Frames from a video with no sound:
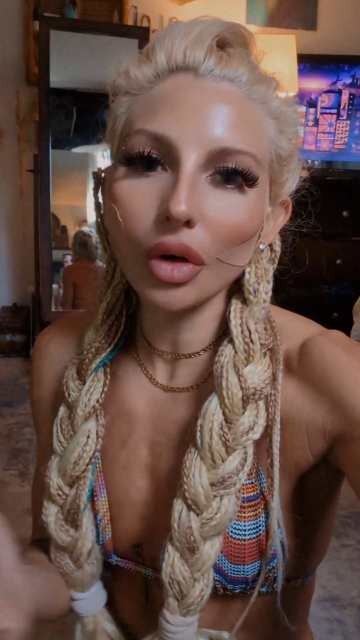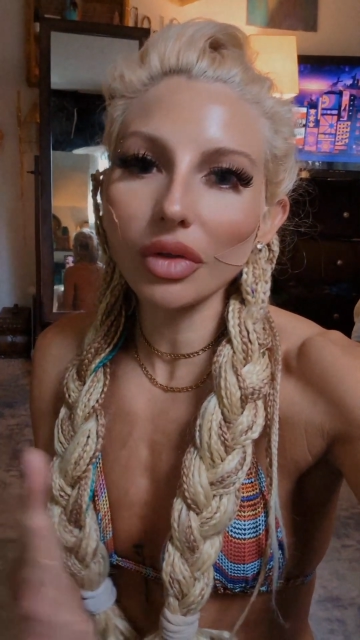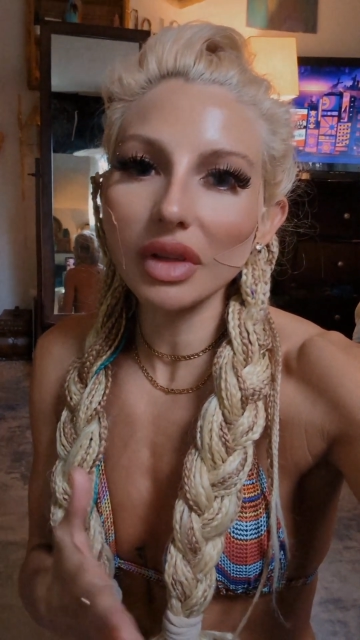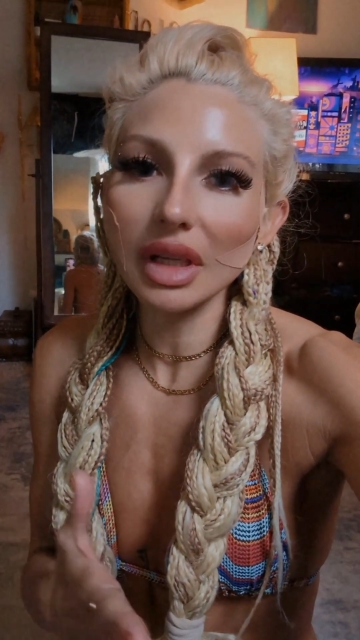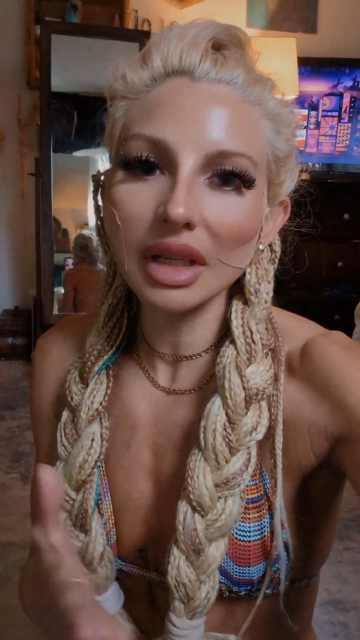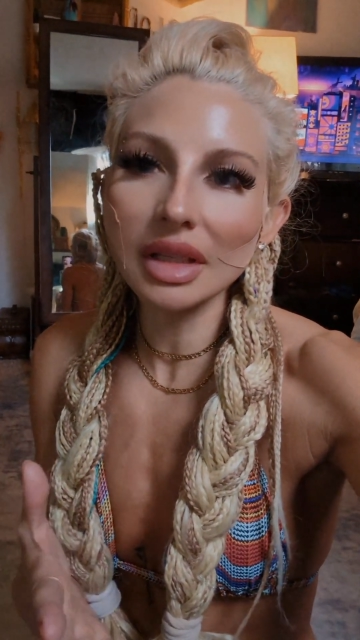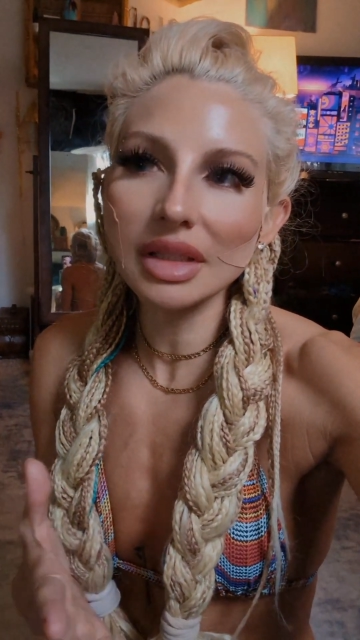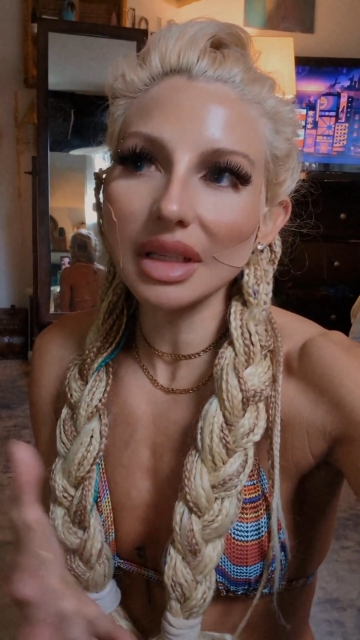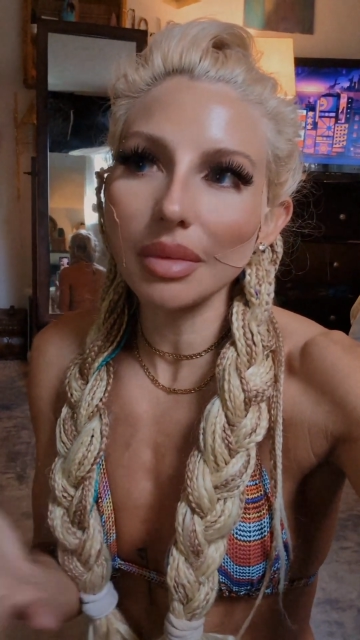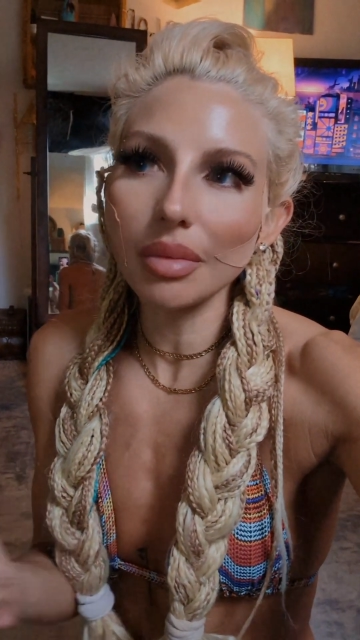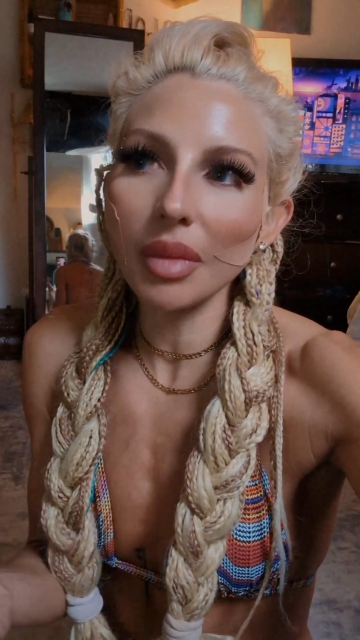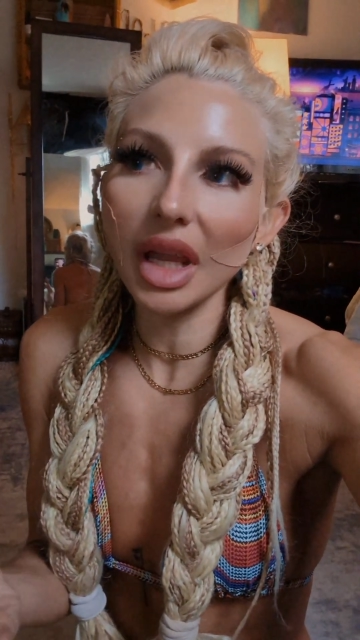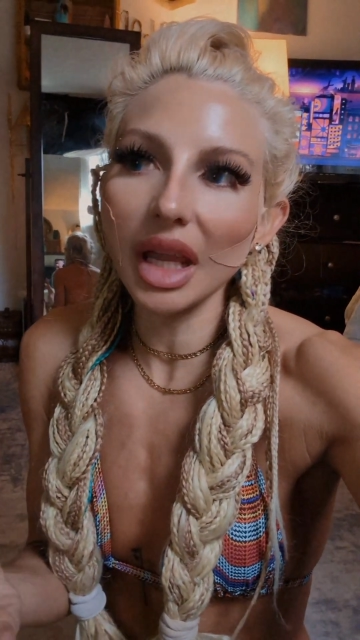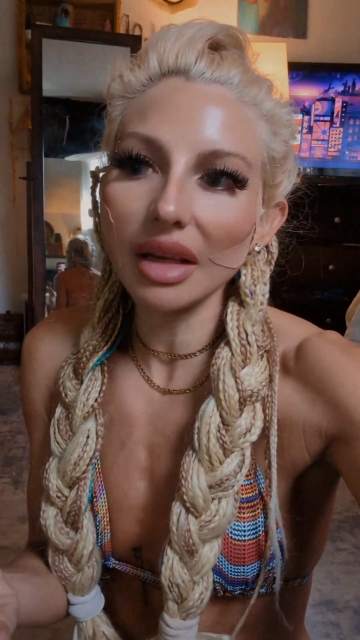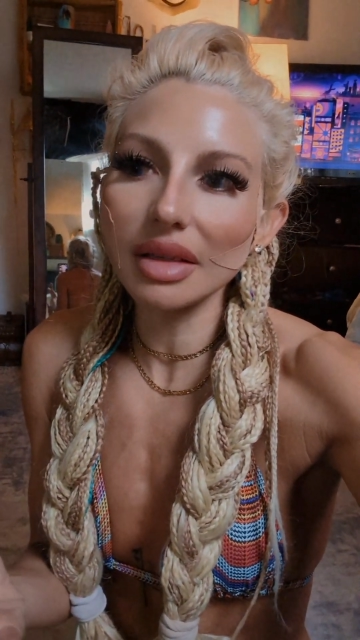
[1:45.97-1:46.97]
both ends,
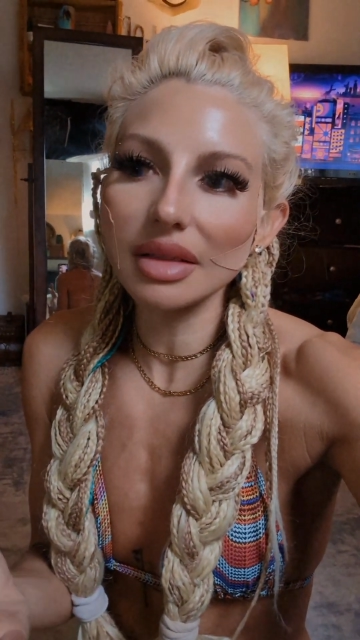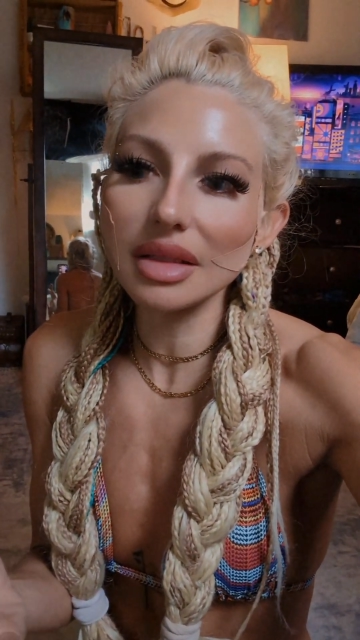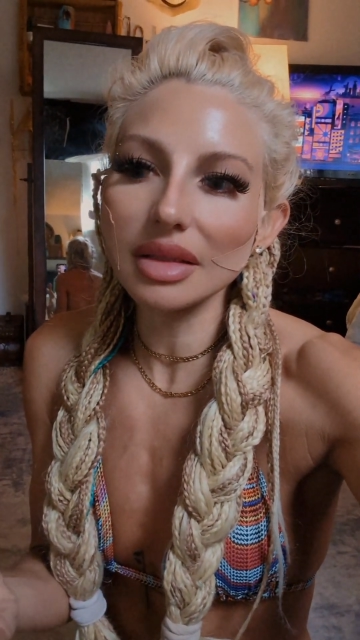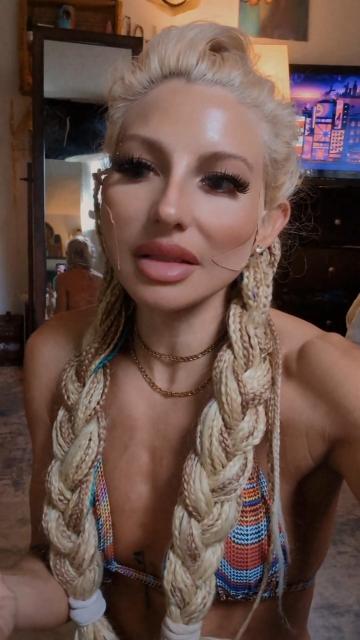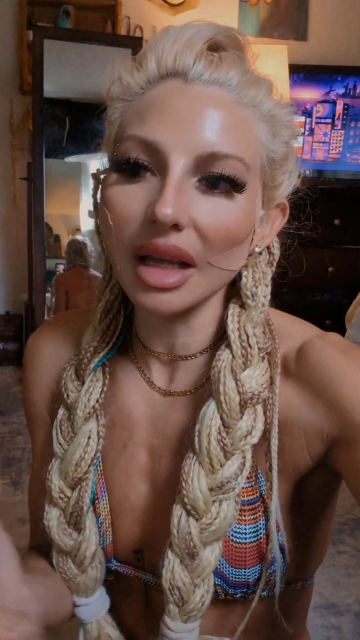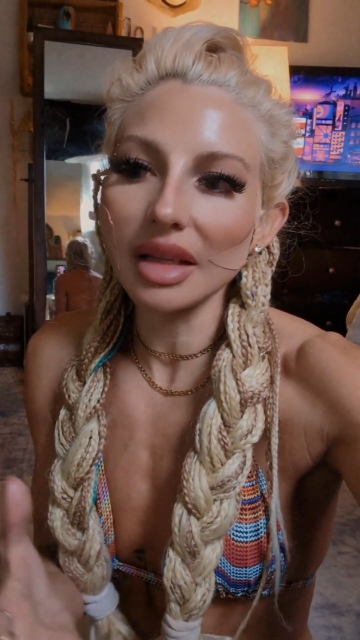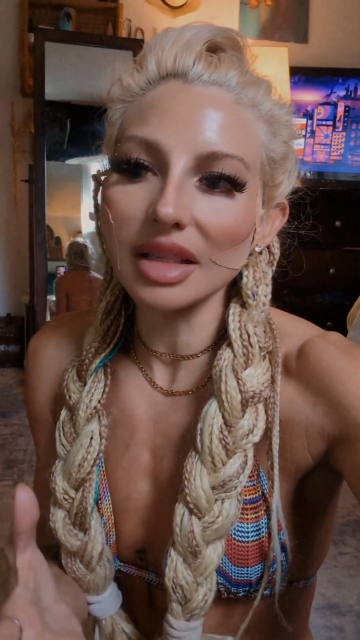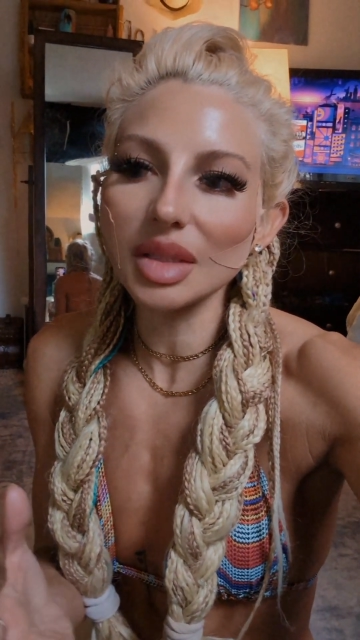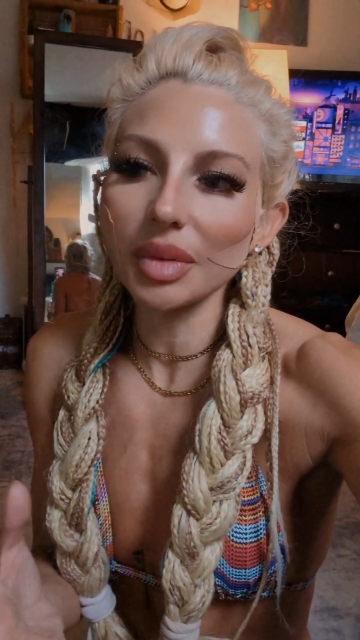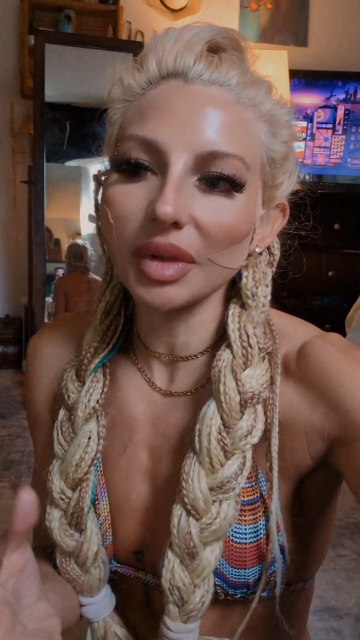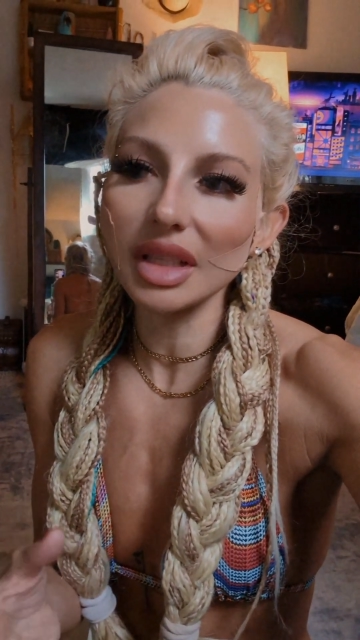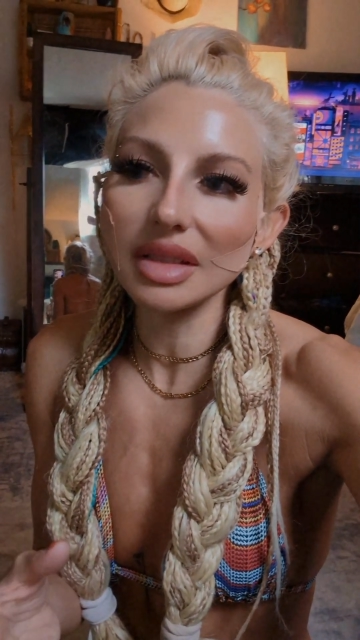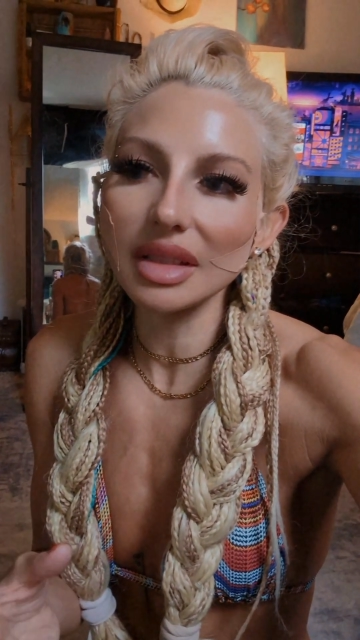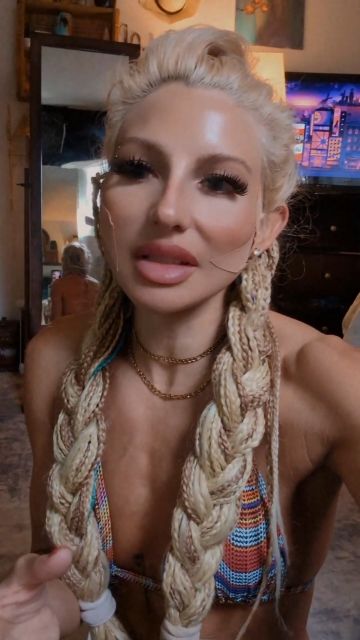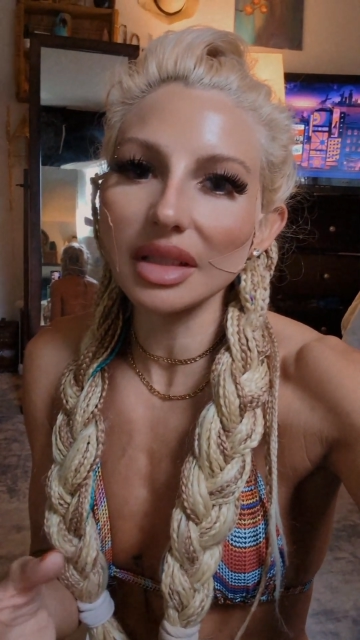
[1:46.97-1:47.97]
it makes sense,
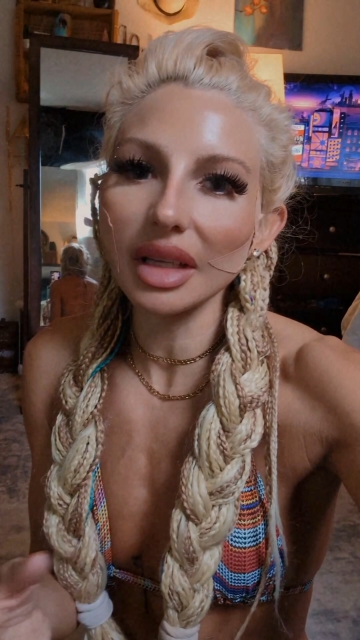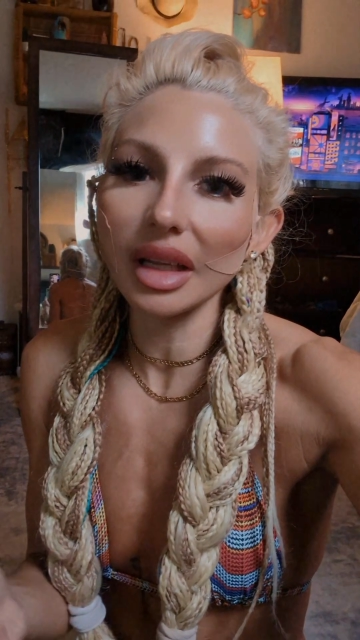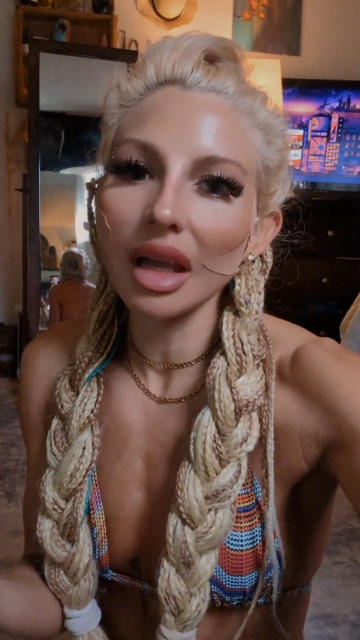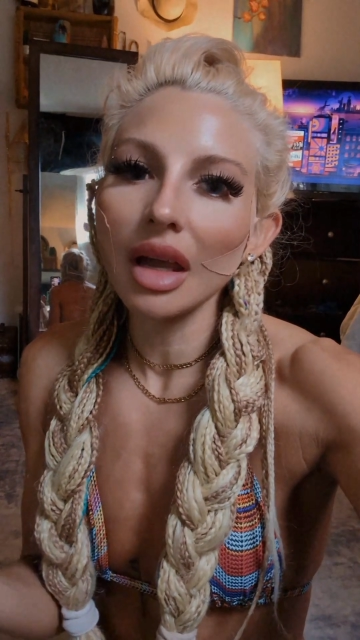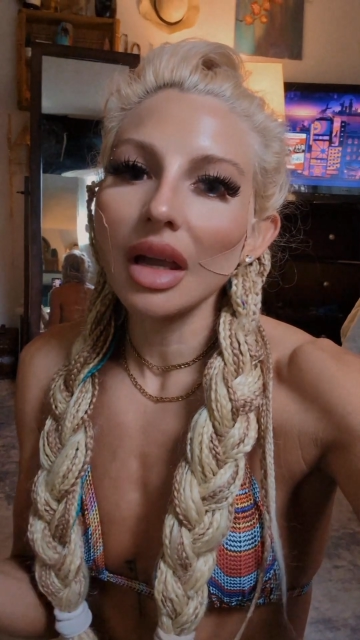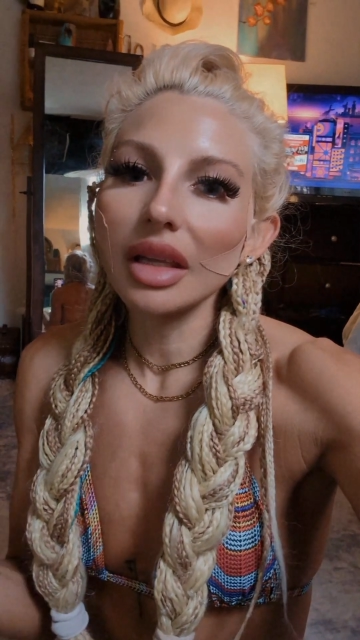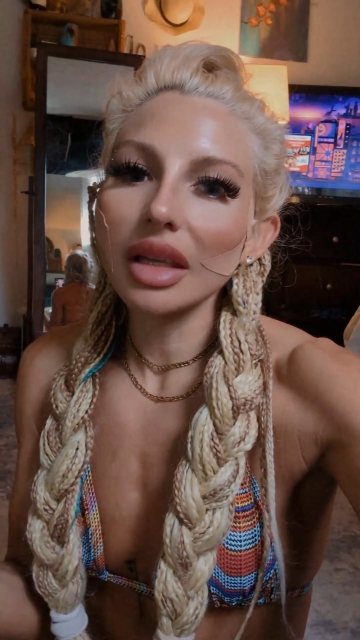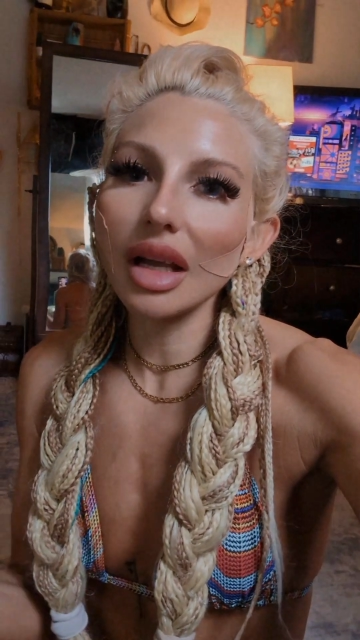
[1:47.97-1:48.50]
because it's like,